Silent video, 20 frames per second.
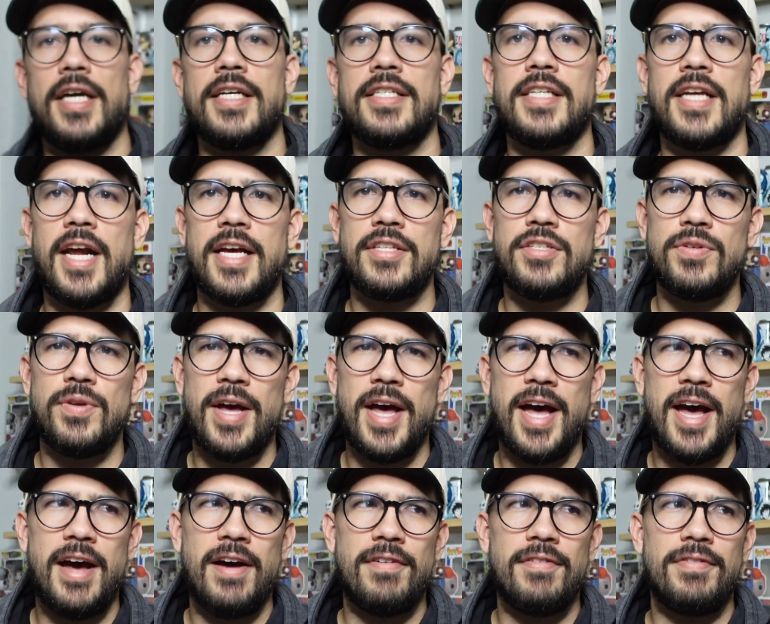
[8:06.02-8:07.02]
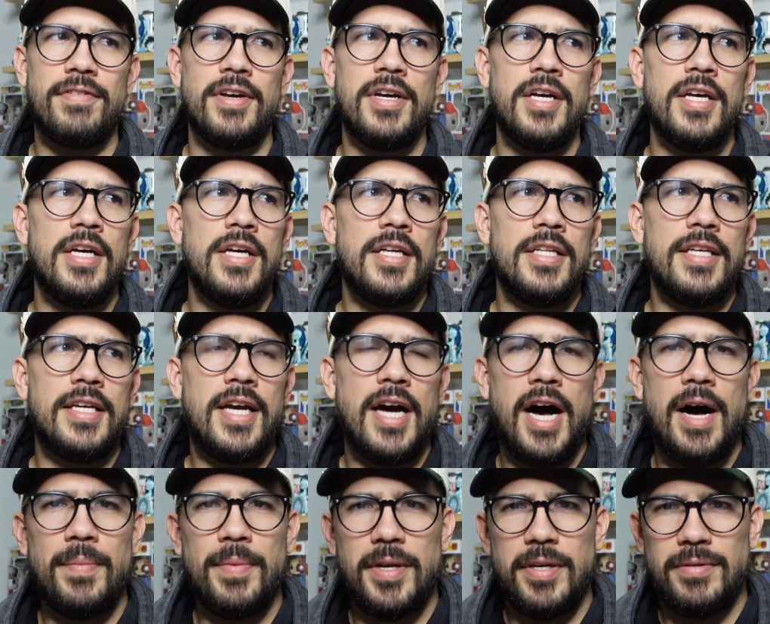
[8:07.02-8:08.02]
I said, I do have the
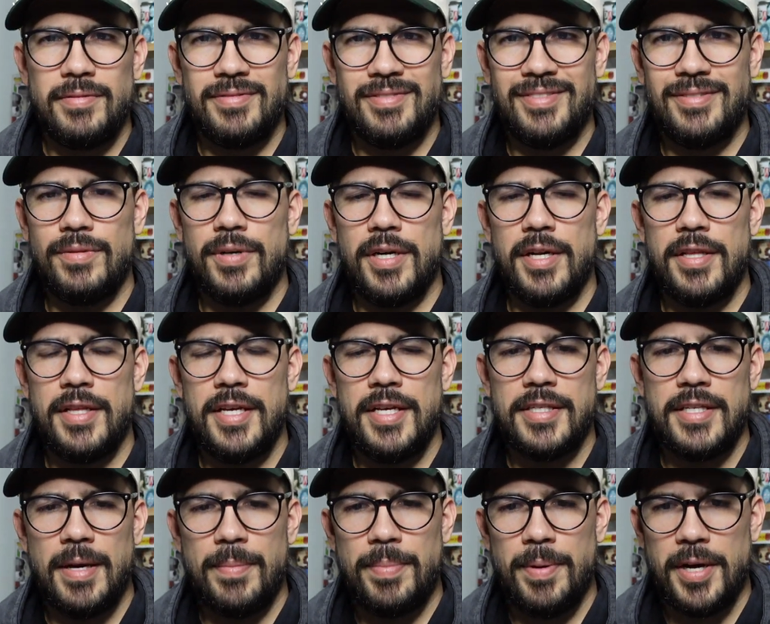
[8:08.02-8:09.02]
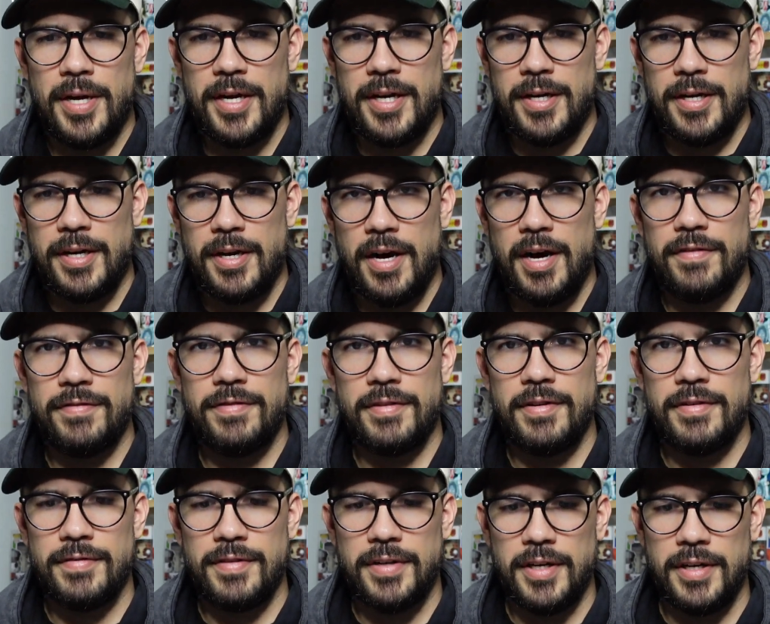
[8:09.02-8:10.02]
common one of these. I bought it off
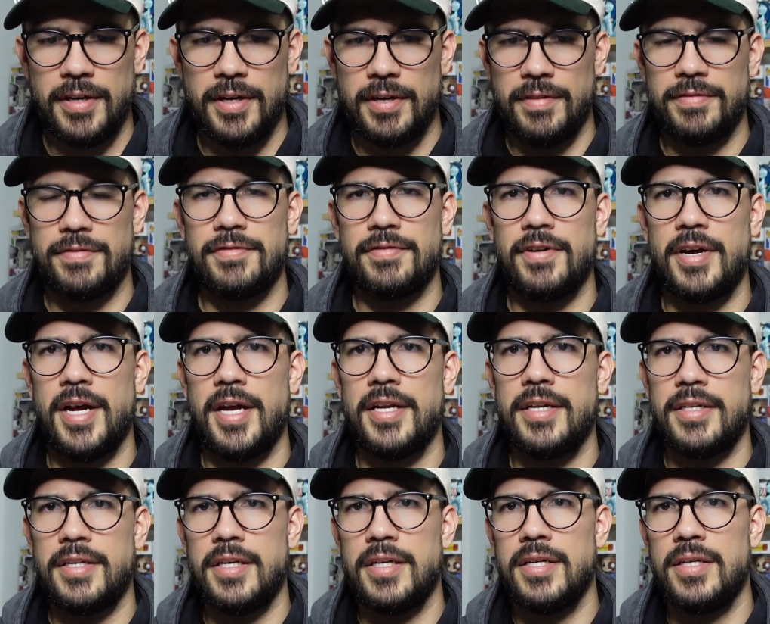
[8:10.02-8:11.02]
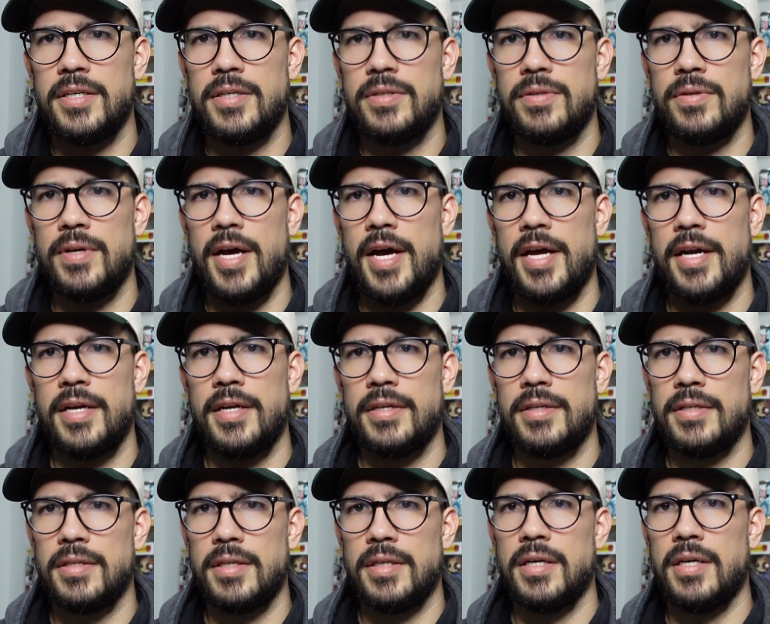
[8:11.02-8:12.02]
of a friend who had it
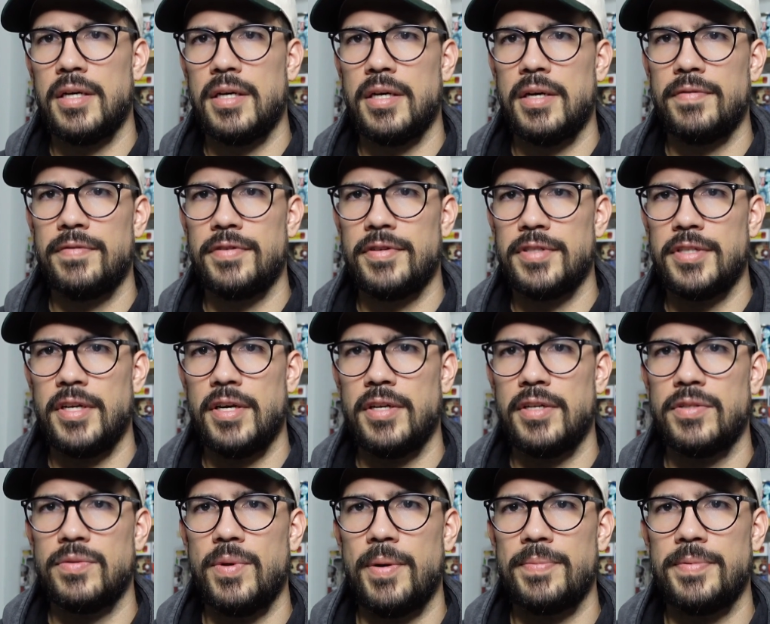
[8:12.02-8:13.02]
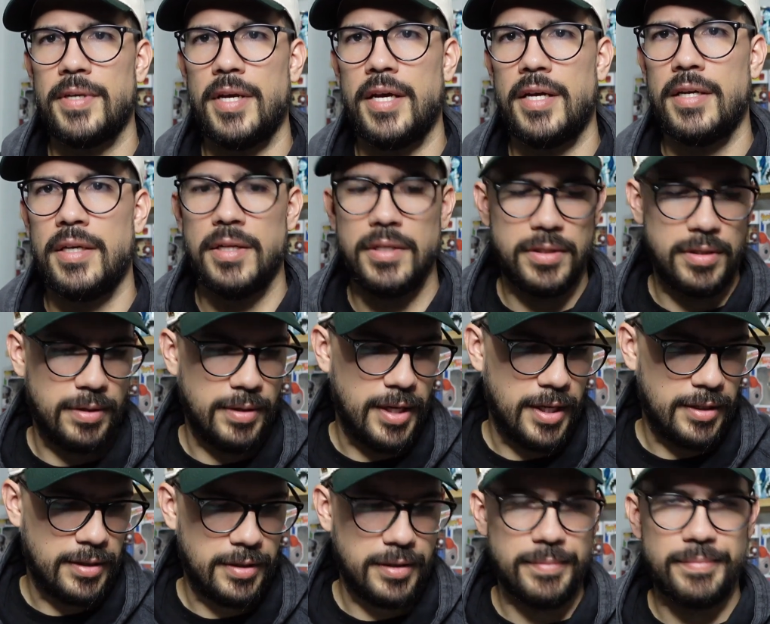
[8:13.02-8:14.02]
up for sale on his website. So
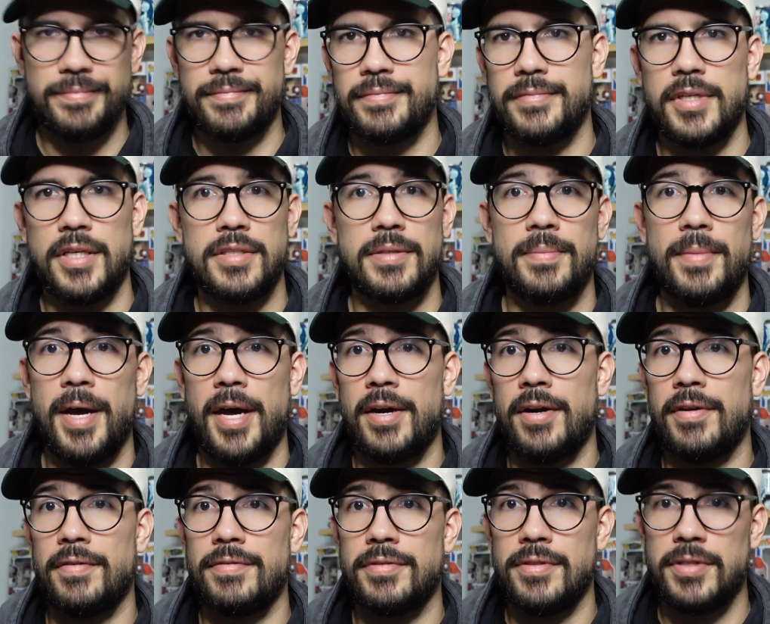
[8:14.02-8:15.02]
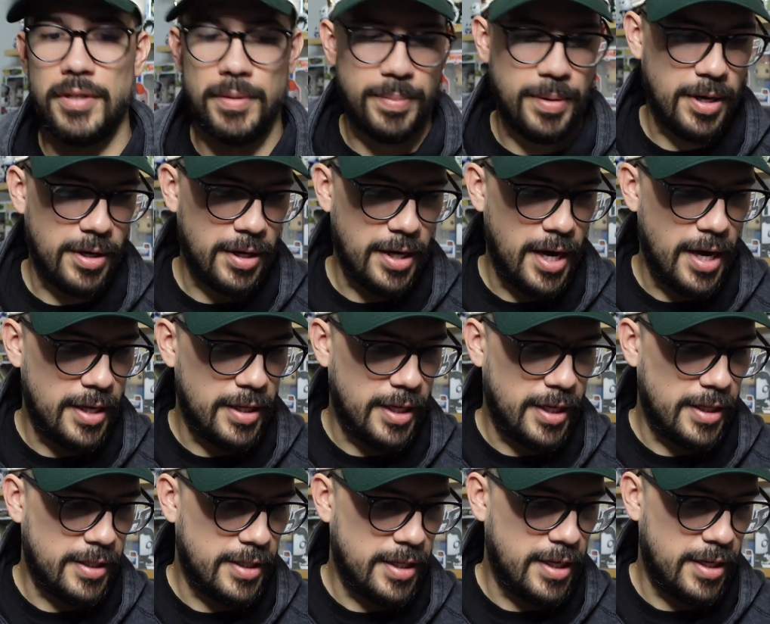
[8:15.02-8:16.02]
actually, doesn't matter if you see the pog or not. Like
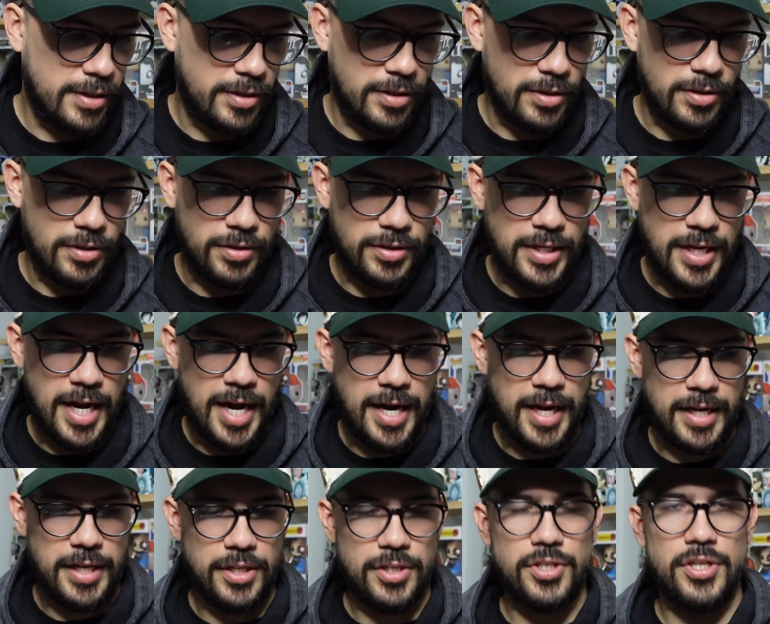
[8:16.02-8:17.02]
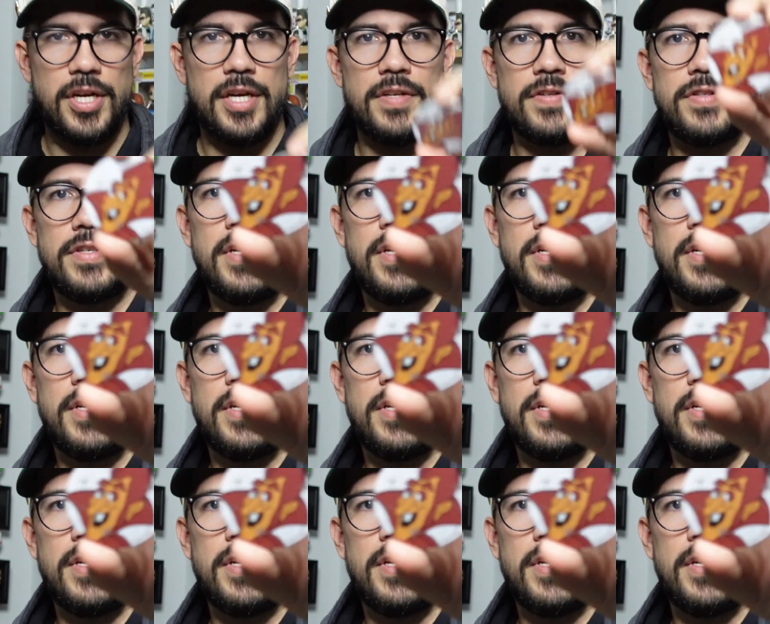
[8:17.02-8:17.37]
I said, there's not any chase.